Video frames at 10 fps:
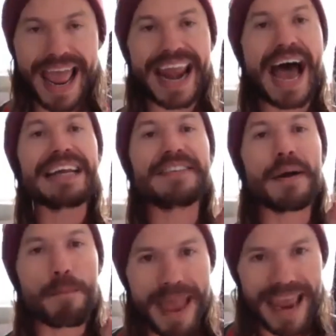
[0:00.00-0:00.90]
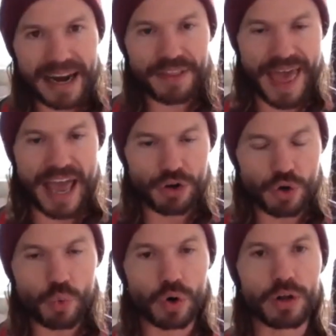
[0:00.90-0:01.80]
And I demand that
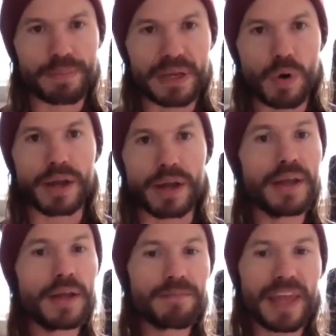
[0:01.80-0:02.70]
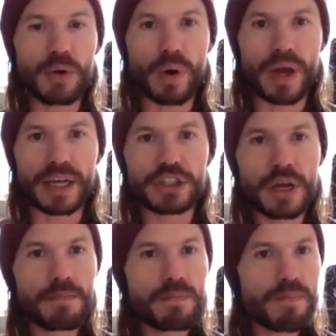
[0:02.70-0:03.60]
new world be one in which